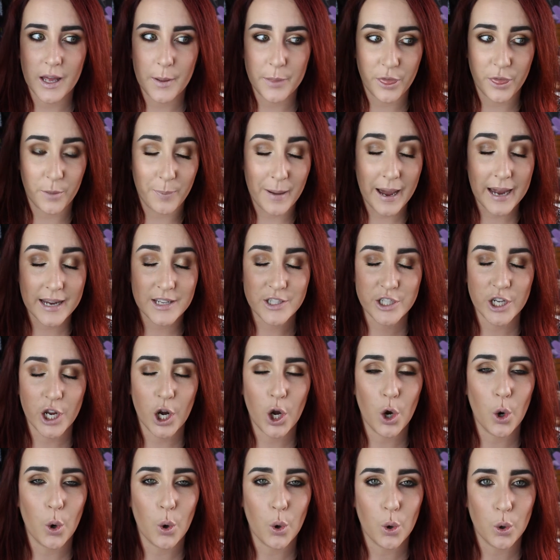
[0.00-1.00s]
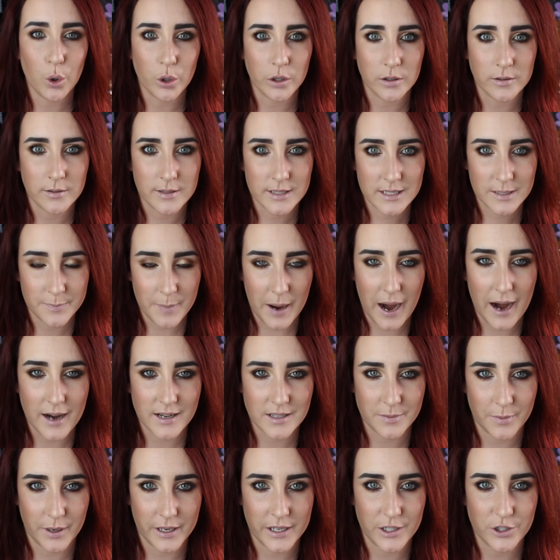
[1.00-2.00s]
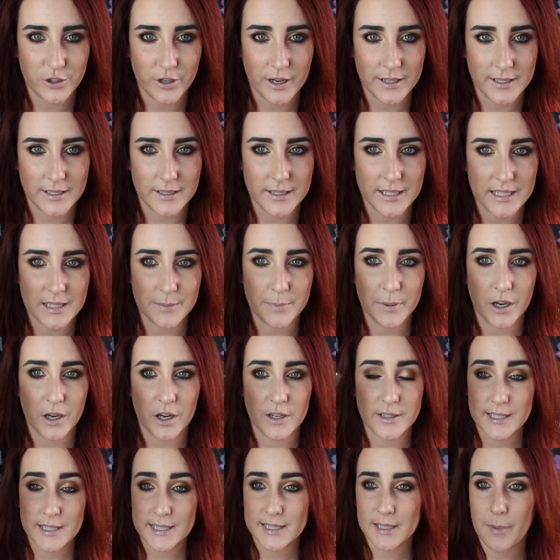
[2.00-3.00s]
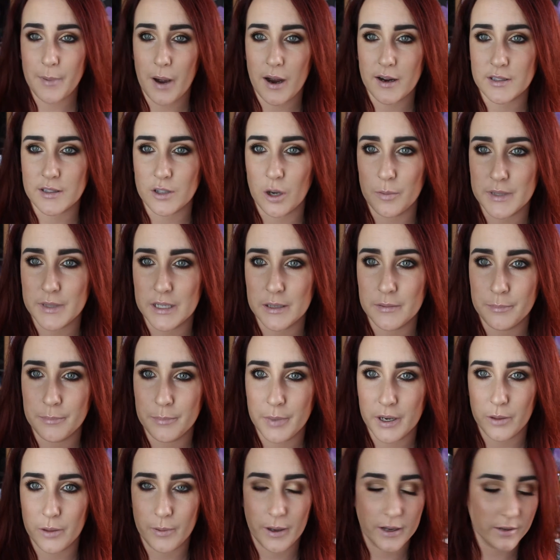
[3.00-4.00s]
The packaging alone sparked my interest in this because this is the box it comes in, by the